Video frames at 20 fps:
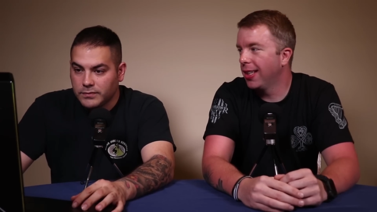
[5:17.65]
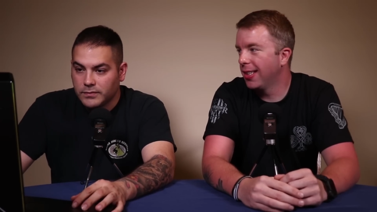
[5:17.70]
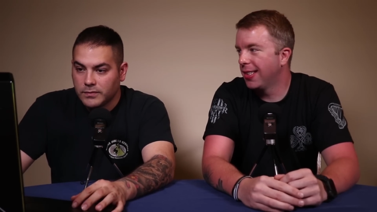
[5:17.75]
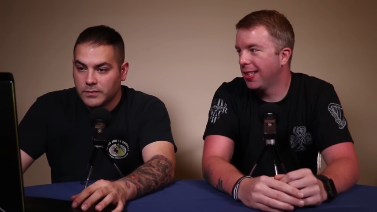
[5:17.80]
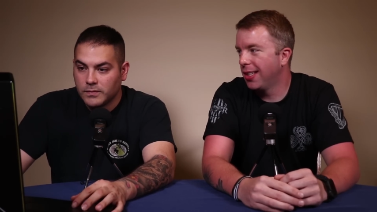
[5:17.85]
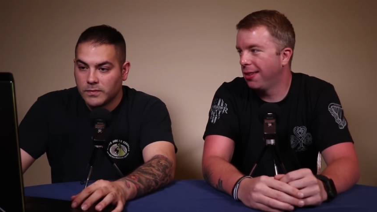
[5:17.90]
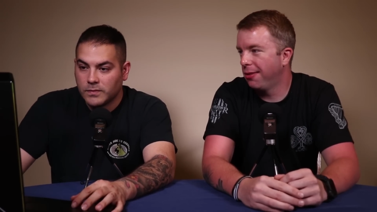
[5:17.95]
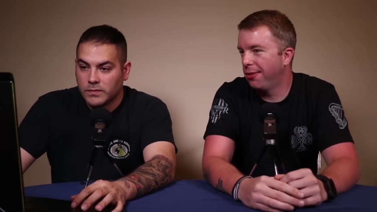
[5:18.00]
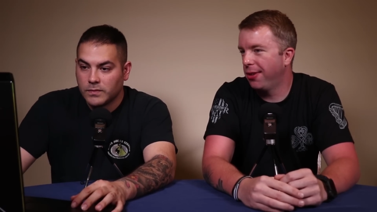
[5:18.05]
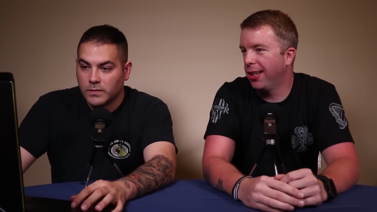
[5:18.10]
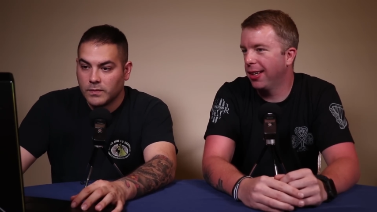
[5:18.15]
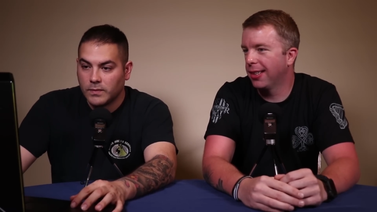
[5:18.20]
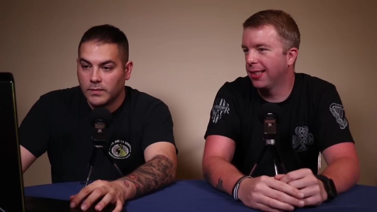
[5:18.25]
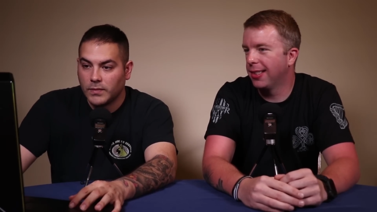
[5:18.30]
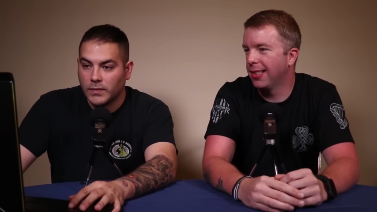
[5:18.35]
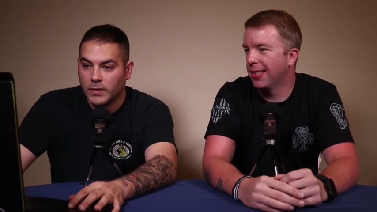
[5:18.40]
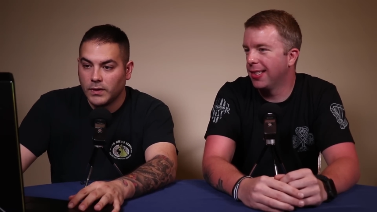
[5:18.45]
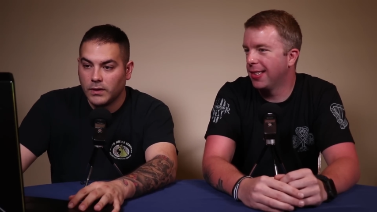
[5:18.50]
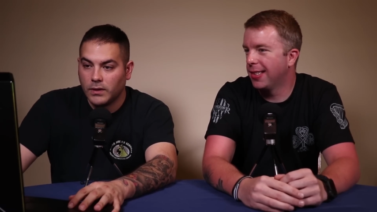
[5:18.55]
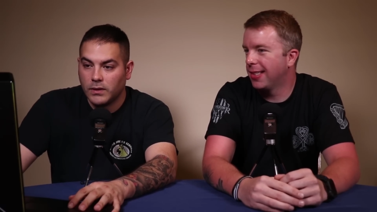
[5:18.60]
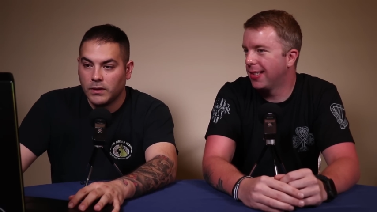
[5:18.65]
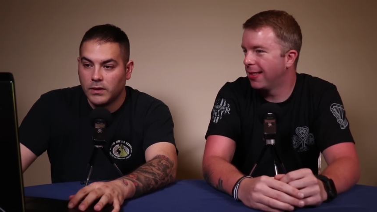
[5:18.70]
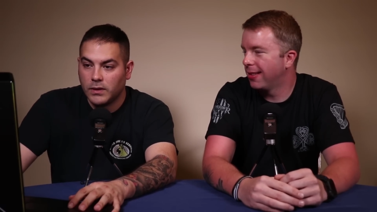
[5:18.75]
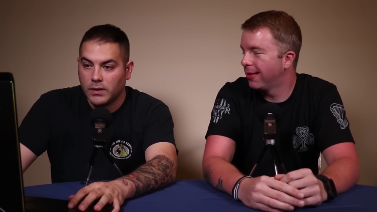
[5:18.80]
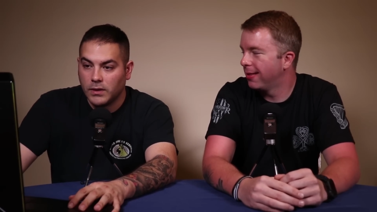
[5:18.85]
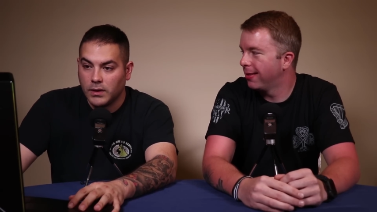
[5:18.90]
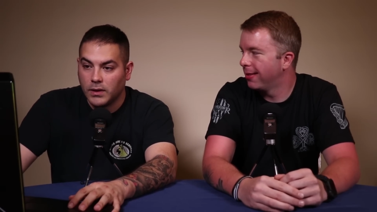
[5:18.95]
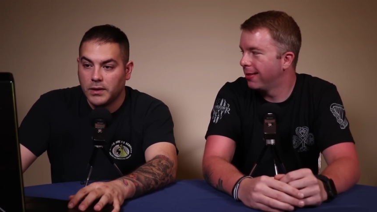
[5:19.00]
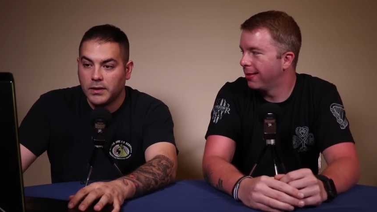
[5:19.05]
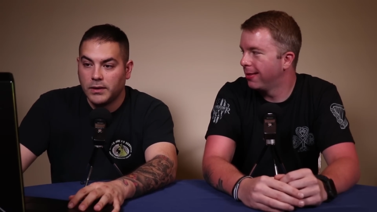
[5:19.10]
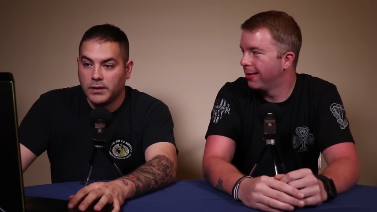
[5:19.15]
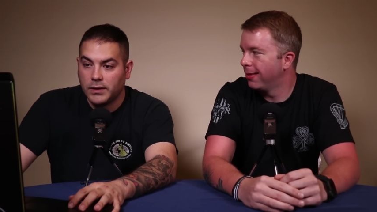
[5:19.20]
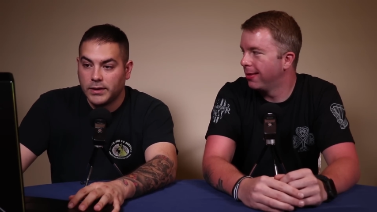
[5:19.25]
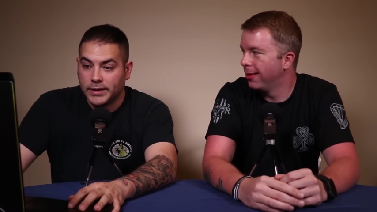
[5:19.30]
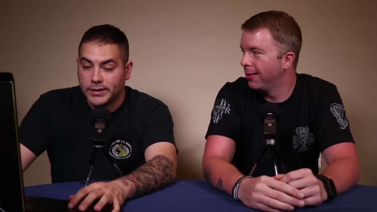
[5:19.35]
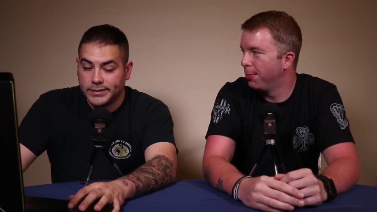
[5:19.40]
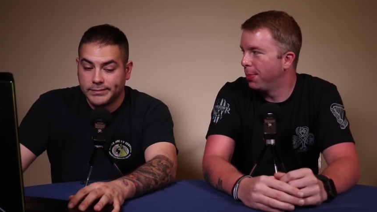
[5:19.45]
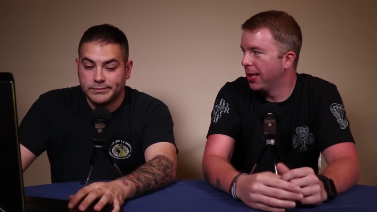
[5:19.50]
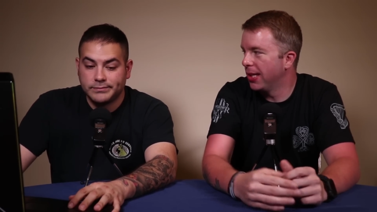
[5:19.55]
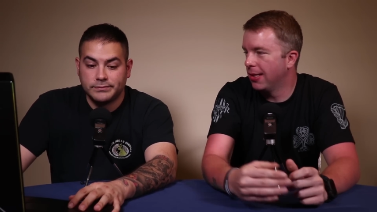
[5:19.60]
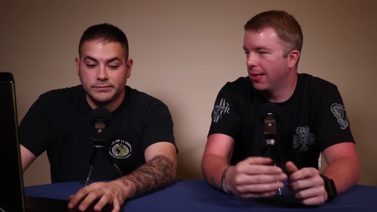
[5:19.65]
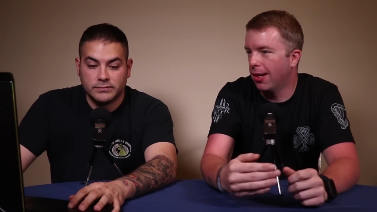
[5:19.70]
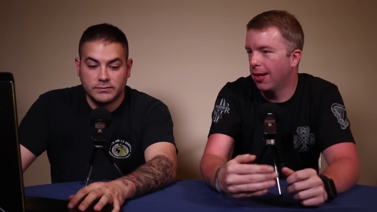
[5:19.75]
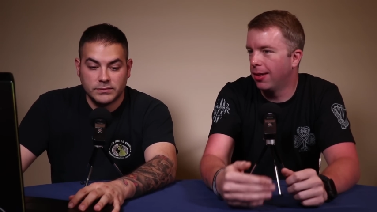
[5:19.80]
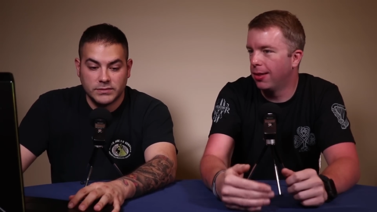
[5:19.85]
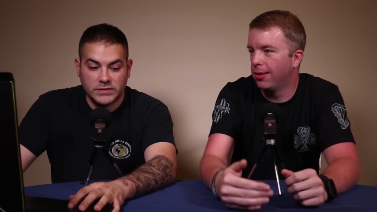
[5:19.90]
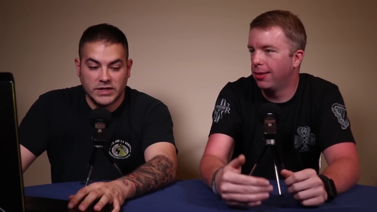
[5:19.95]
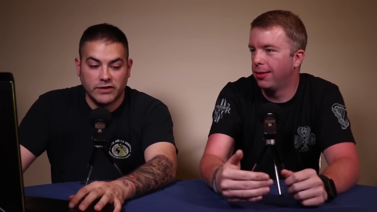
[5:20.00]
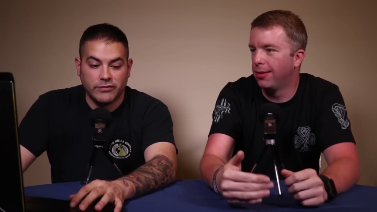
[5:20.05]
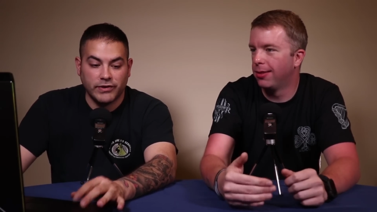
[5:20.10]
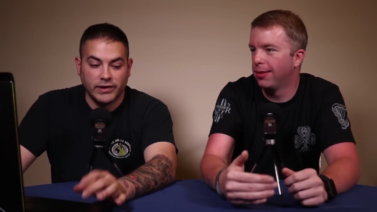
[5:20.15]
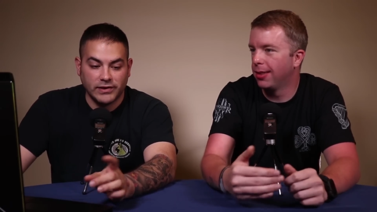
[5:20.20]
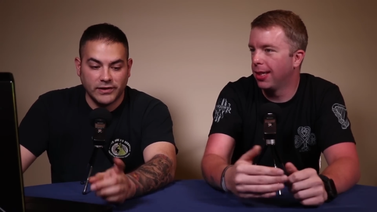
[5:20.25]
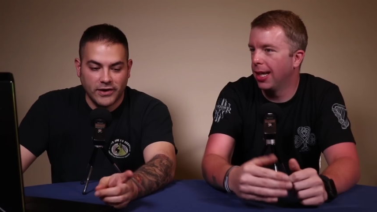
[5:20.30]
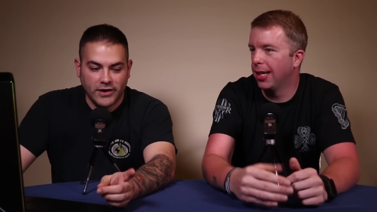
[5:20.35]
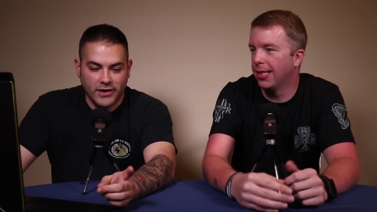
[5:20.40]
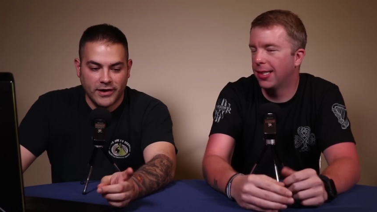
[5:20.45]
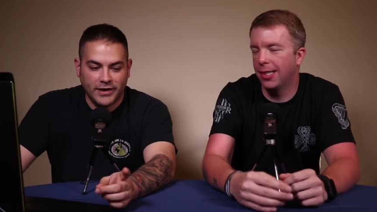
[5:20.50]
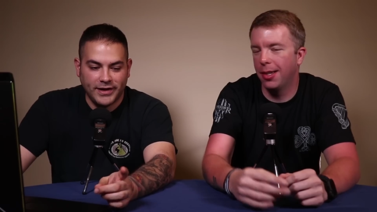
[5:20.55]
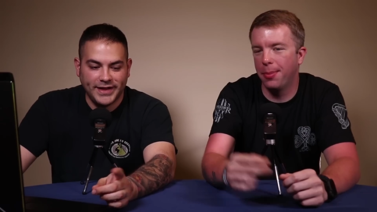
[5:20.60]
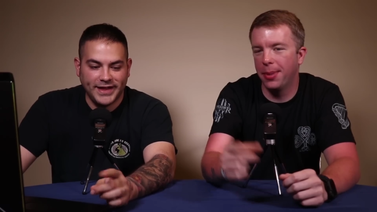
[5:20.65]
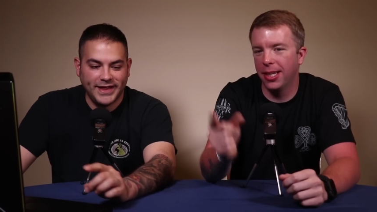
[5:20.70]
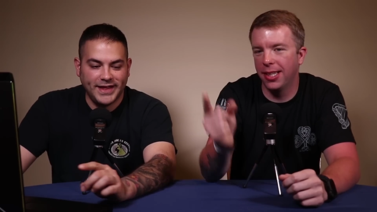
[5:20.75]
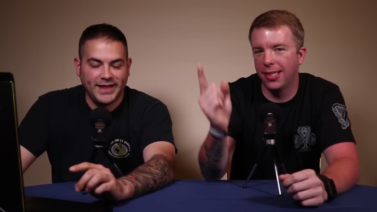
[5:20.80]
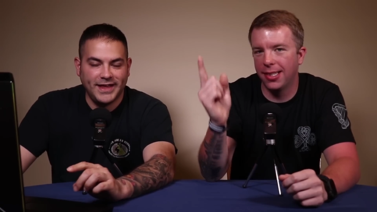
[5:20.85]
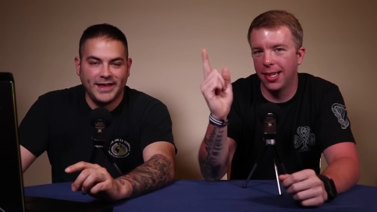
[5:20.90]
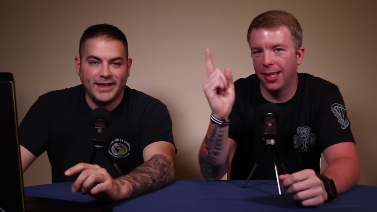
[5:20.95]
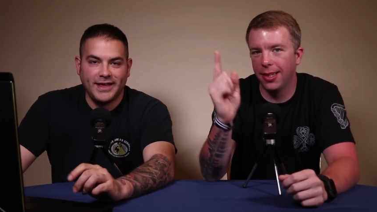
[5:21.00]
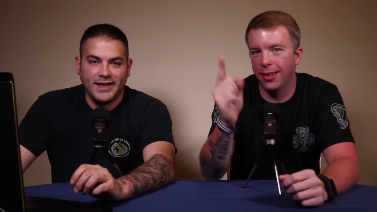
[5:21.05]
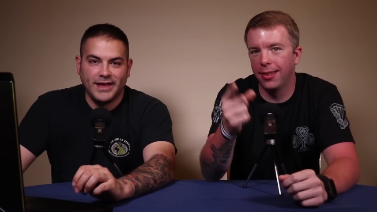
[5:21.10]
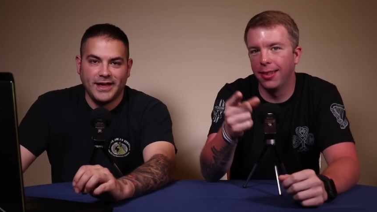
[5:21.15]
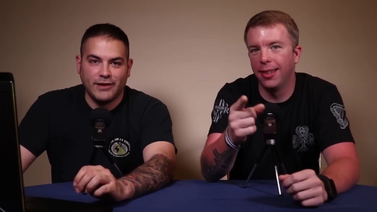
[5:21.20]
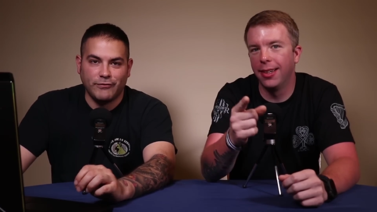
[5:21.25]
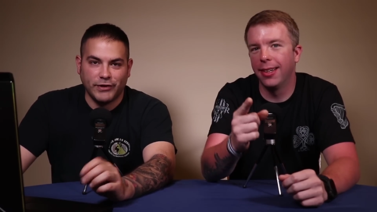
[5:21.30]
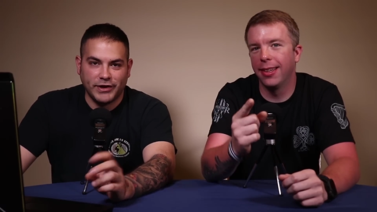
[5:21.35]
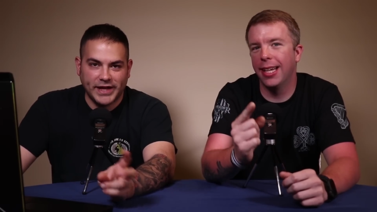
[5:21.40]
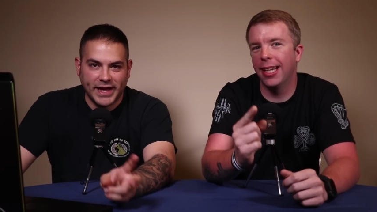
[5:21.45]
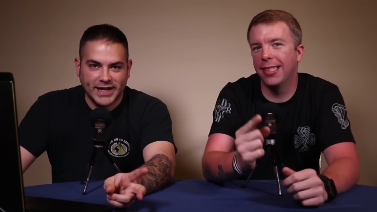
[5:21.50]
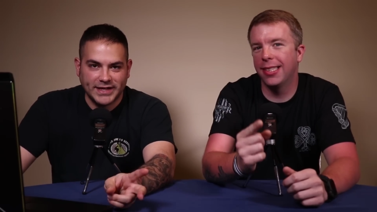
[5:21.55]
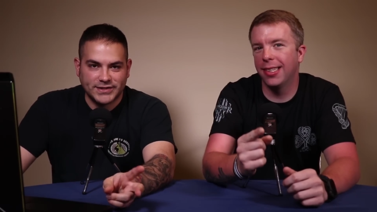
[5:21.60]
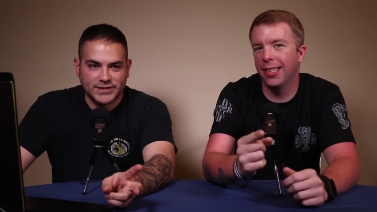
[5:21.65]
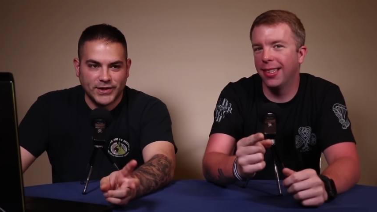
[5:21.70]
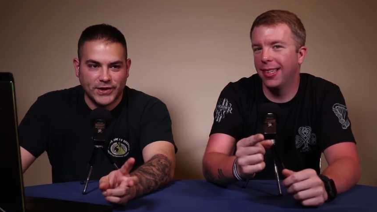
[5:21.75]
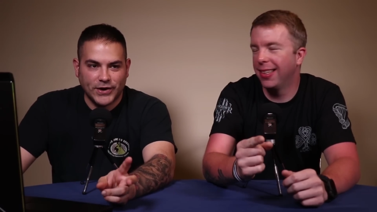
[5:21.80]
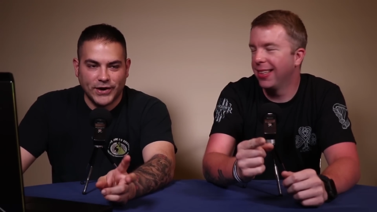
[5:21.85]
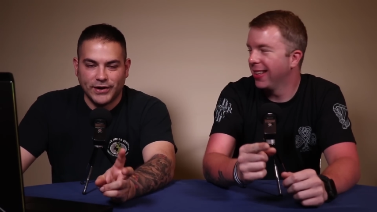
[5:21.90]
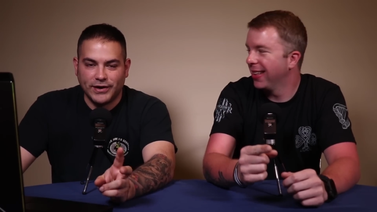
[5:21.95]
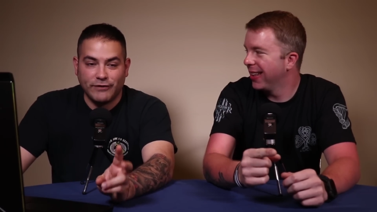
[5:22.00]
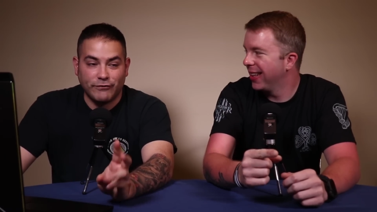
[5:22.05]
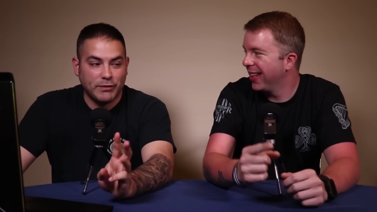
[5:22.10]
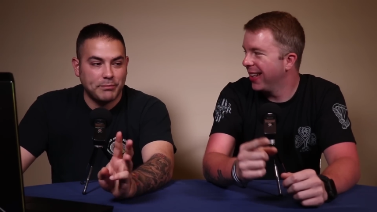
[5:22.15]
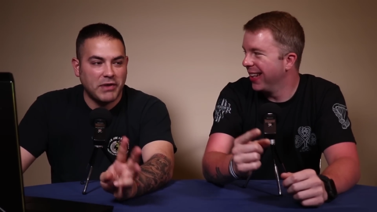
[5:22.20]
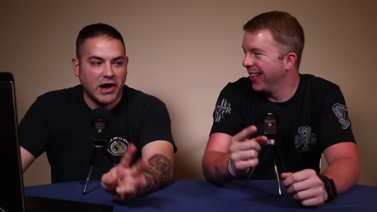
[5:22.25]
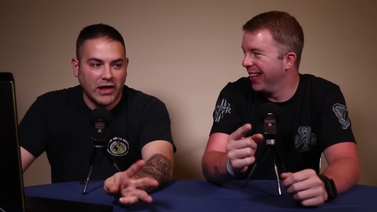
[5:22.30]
Speaker 1: that's in effect has been done. Every law, and somebody said every case a, law, every